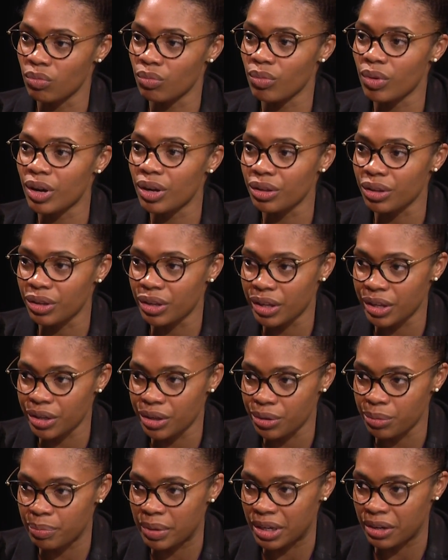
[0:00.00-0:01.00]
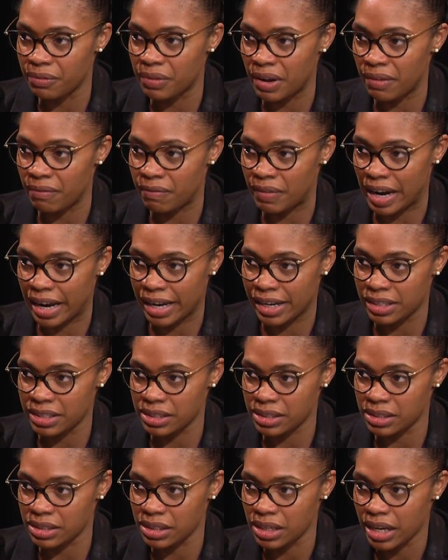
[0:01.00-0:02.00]
a little bit of
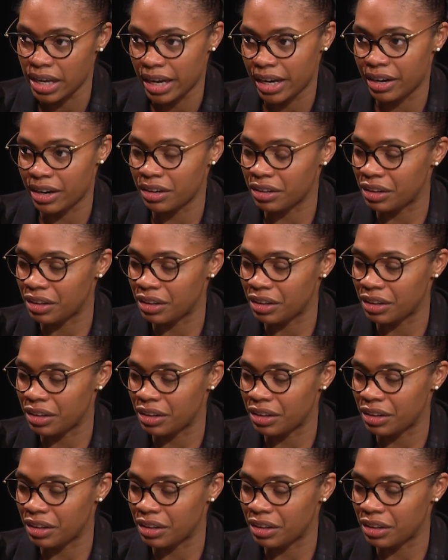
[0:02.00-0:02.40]
advice in our